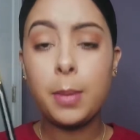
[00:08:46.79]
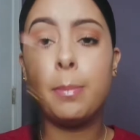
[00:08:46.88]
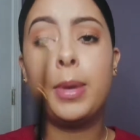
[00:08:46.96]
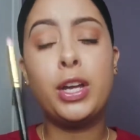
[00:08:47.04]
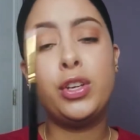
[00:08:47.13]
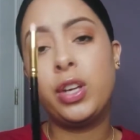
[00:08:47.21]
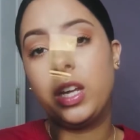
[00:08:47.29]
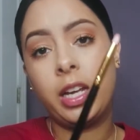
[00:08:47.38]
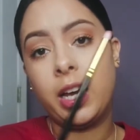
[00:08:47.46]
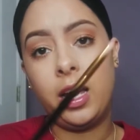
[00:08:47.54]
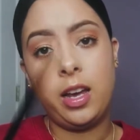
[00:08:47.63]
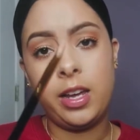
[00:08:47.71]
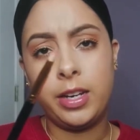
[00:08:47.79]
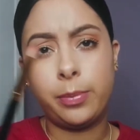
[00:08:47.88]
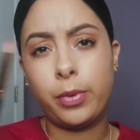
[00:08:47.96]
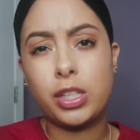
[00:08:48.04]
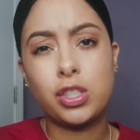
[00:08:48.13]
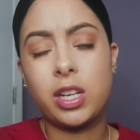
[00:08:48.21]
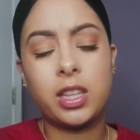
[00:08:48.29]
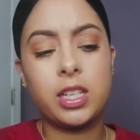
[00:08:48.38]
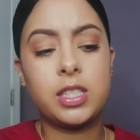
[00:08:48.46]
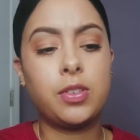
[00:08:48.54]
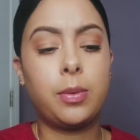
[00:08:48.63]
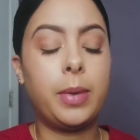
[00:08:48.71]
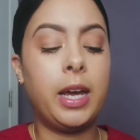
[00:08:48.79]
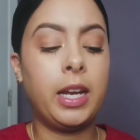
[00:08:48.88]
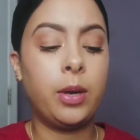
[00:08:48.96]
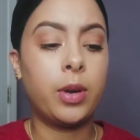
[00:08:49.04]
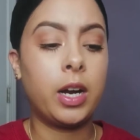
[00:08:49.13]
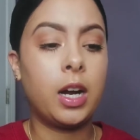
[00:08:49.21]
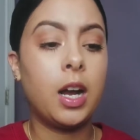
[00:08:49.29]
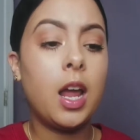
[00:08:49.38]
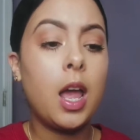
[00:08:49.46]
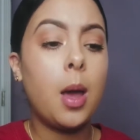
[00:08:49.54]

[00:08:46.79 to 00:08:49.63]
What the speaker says: But you can get any brush like this from anywhere.